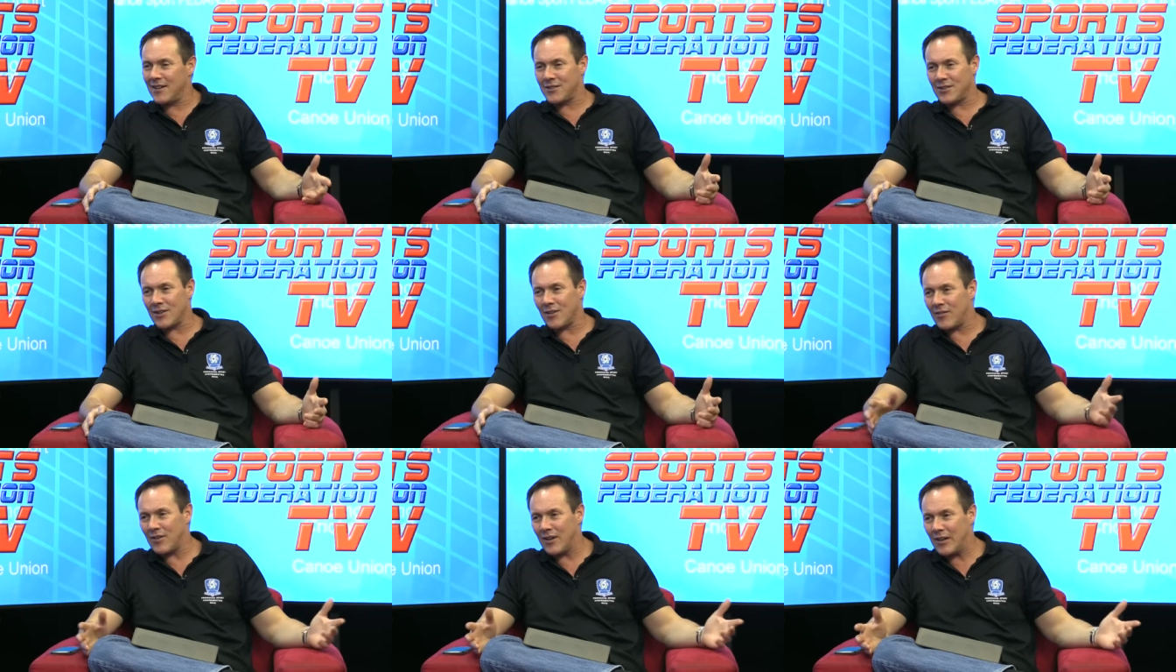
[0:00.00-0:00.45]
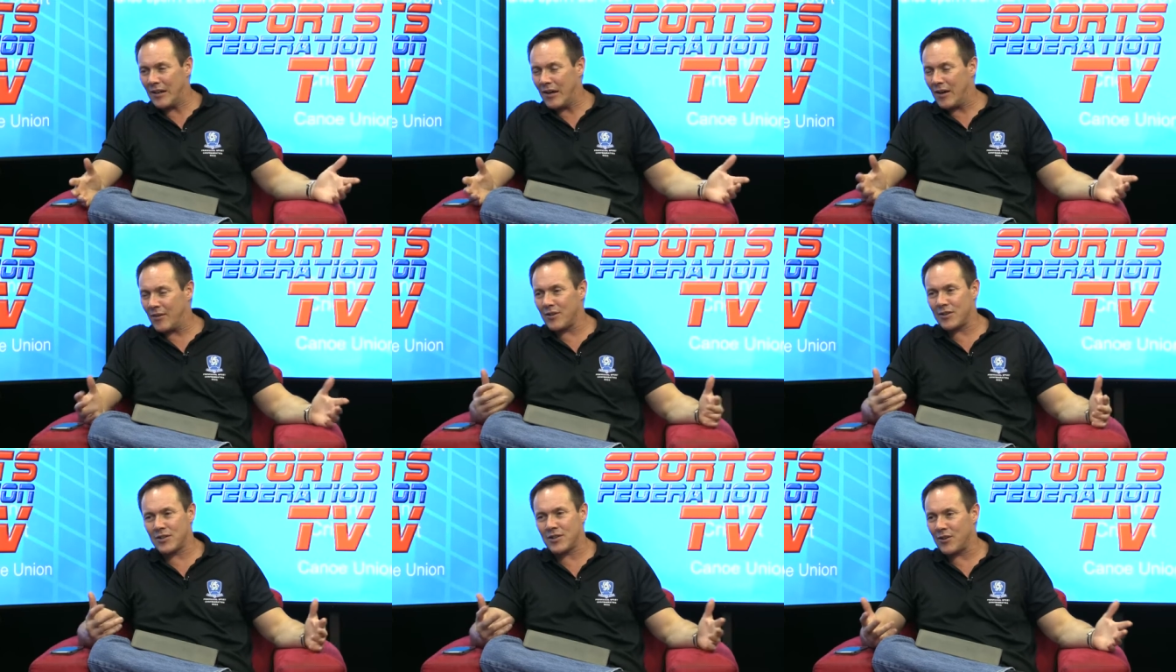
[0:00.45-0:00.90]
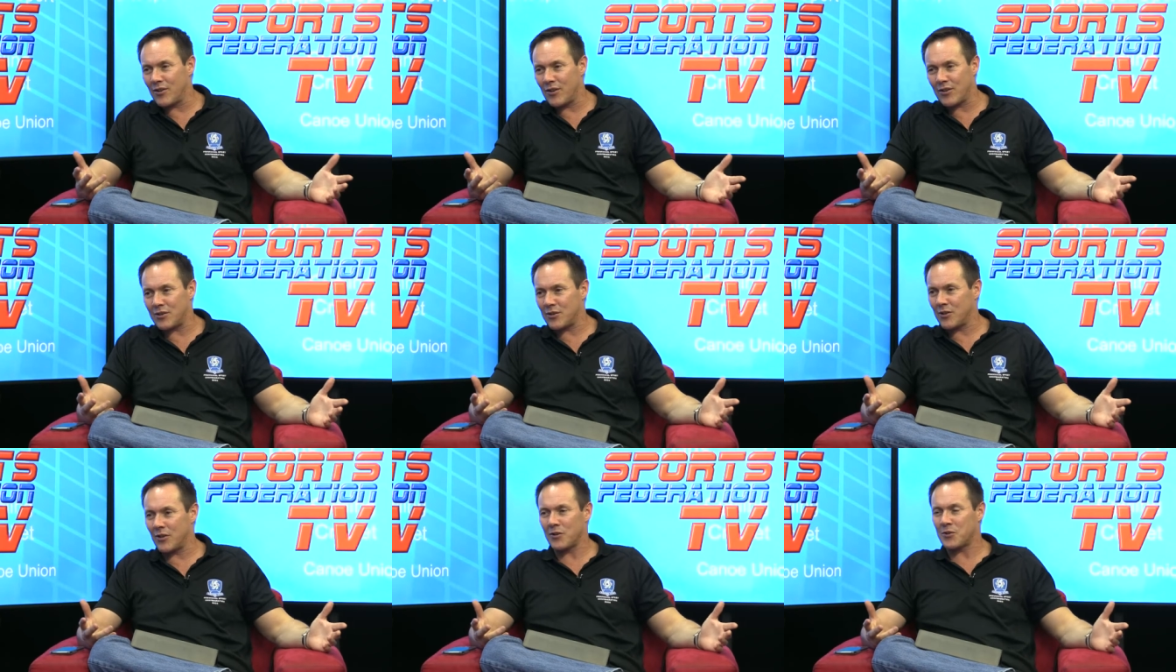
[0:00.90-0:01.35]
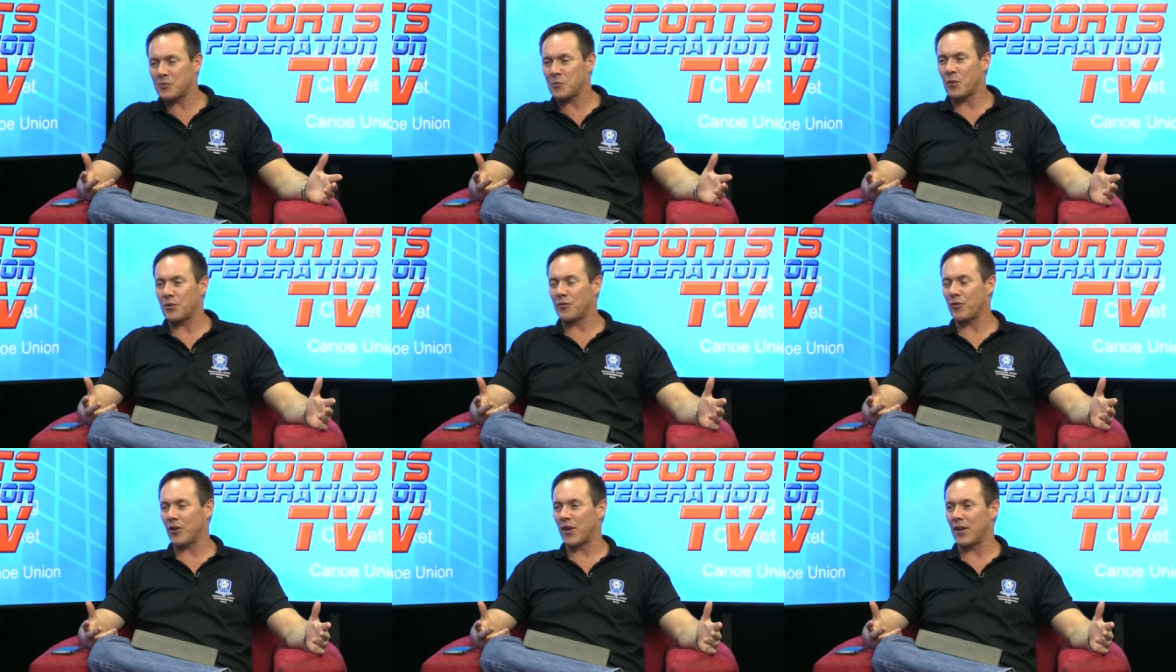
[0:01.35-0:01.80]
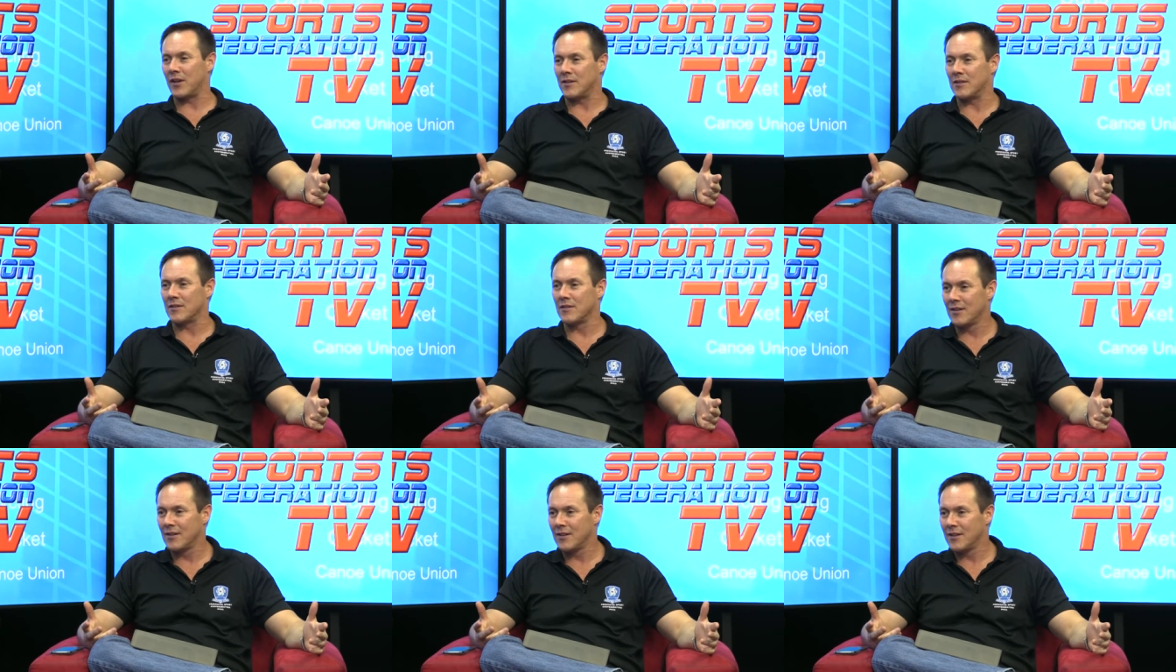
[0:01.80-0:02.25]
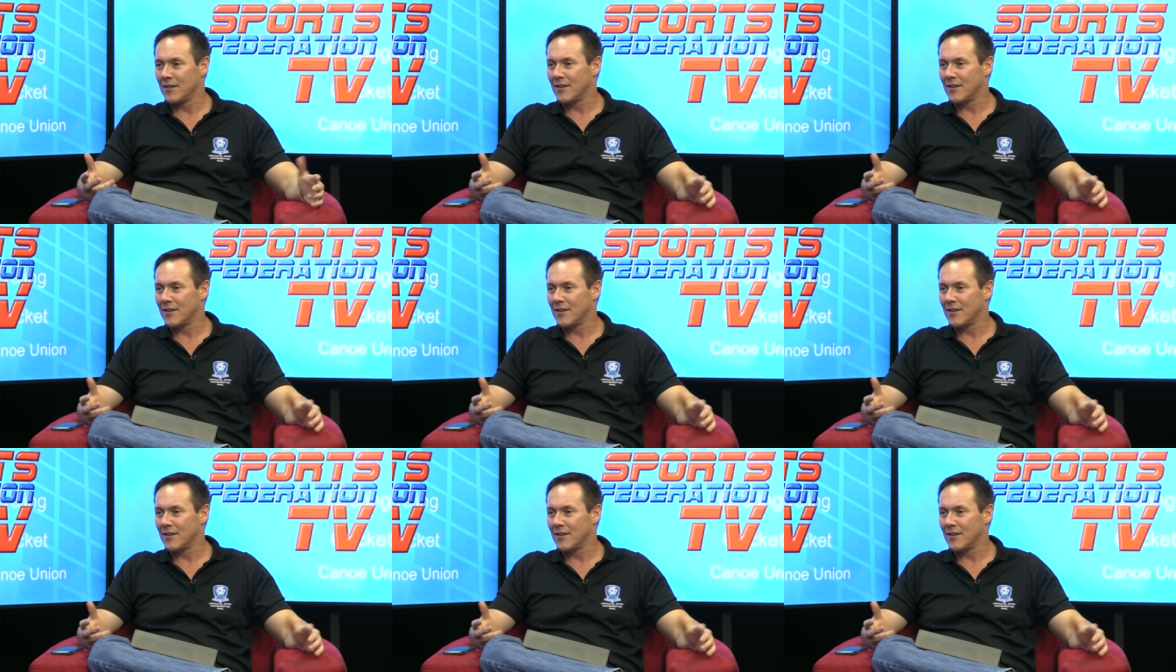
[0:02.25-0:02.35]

It's obviously not a, not a sport for kids.